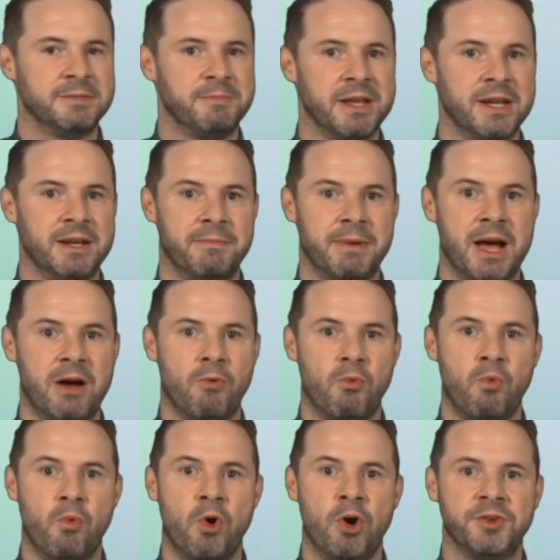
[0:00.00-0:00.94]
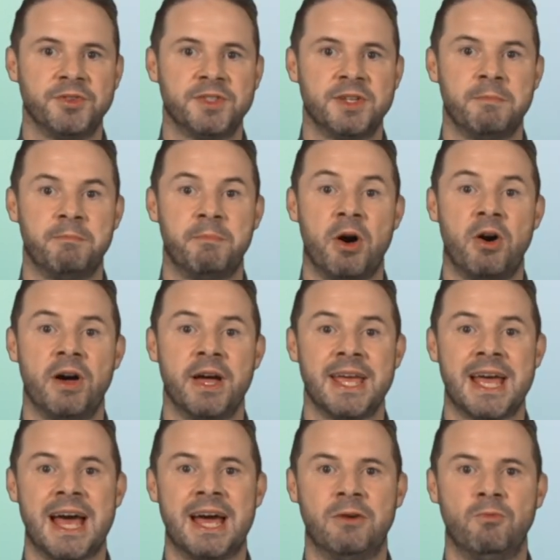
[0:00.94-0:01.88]
has been about what to
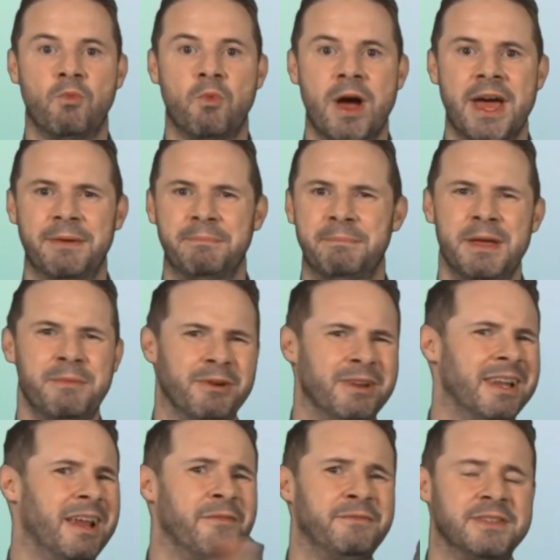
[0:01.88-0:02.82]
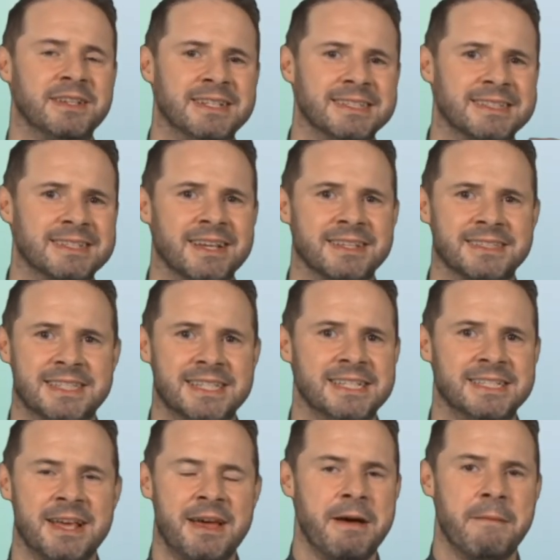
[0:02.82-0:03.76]
buy and when. People love to discuss
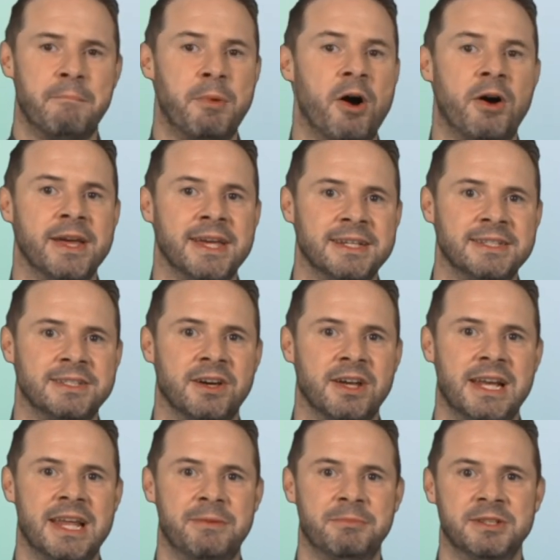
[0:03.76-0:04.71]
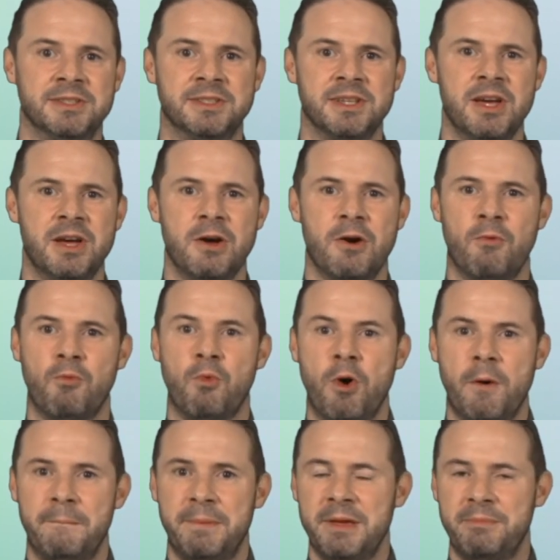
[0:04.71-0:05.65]
these buying dilemmas.
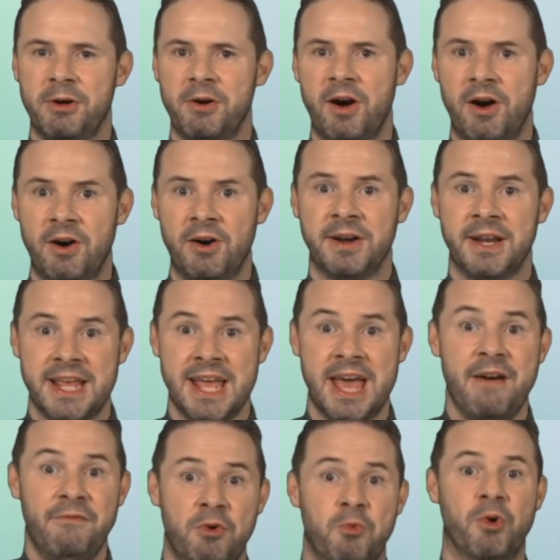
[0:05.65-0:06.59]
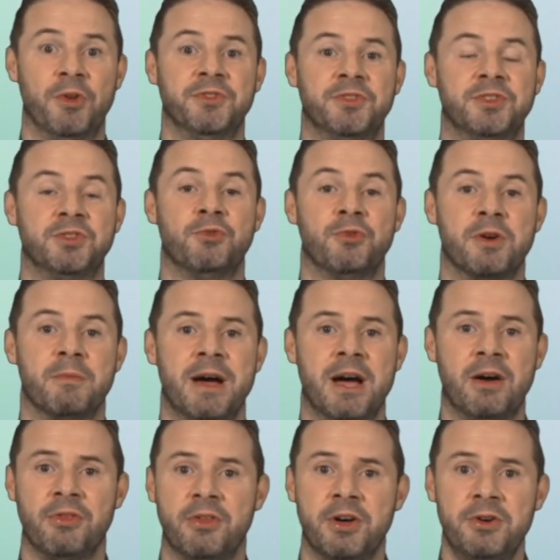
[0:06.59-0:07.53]
What people hardly ever want to talk
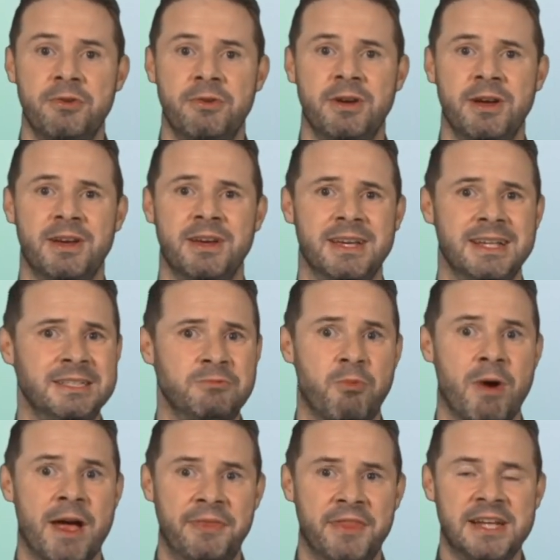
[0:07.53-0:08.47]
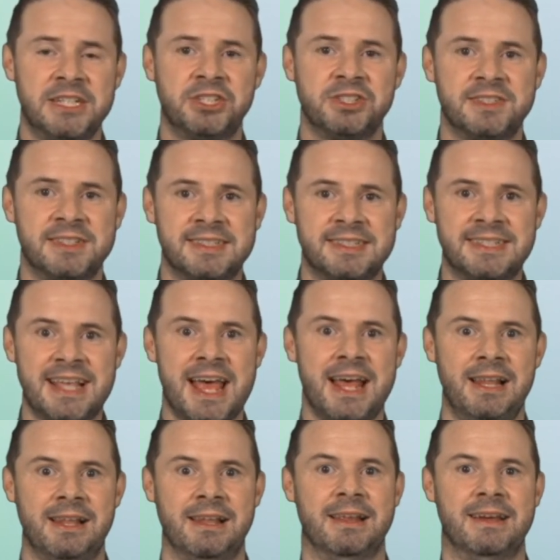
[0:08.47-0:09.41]
about, though, is when they should
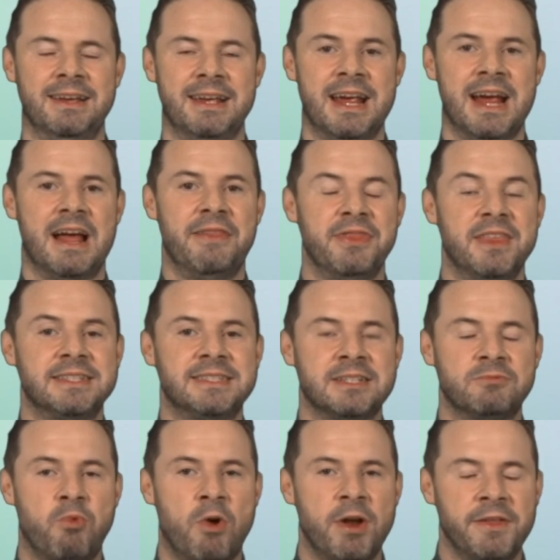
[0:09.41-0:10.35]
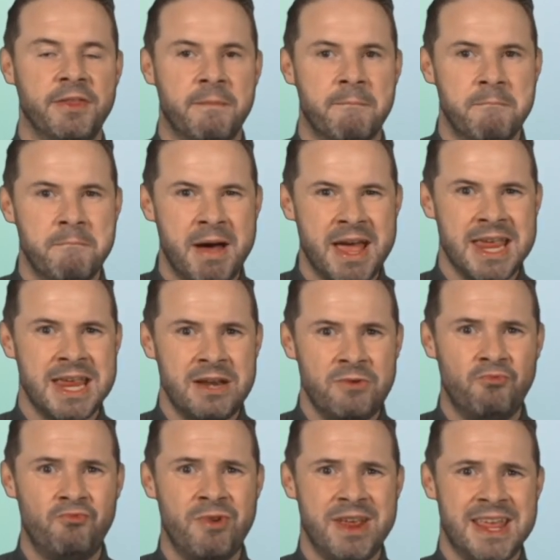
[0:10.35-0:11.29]
sell. And this is one of the
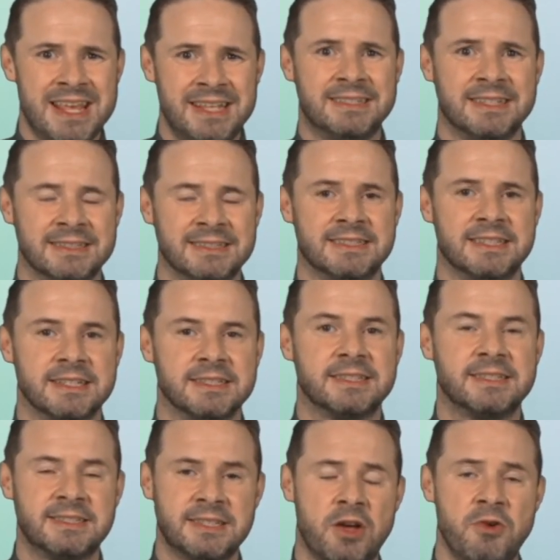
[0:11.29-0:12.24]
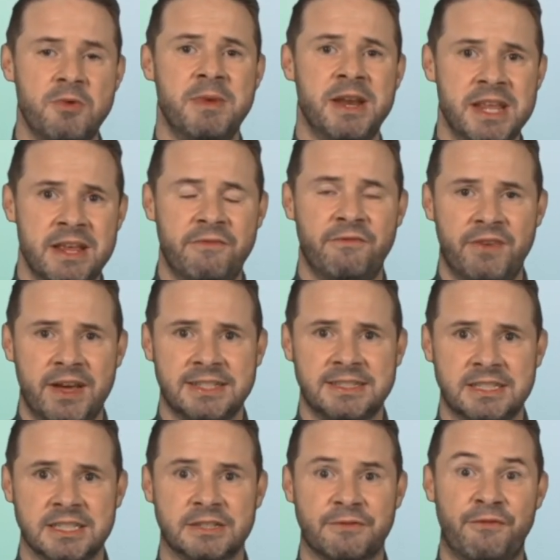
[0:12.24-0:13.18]
main reasons that so many
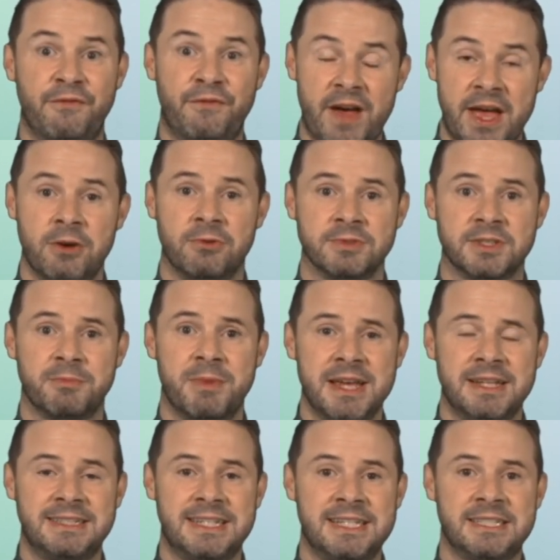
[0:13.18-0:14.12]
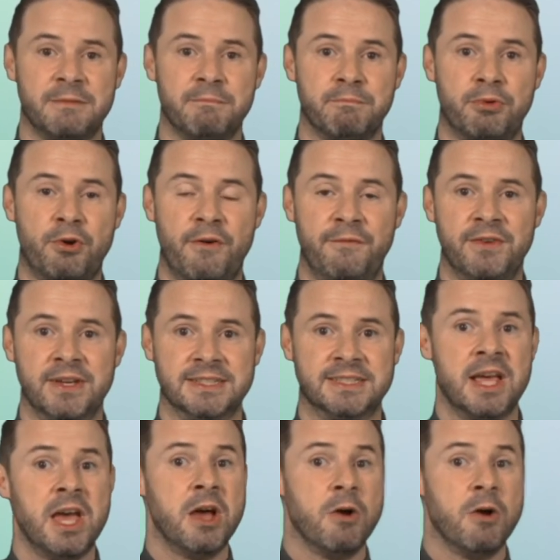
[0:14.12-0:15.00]
investors fail to make decent profits.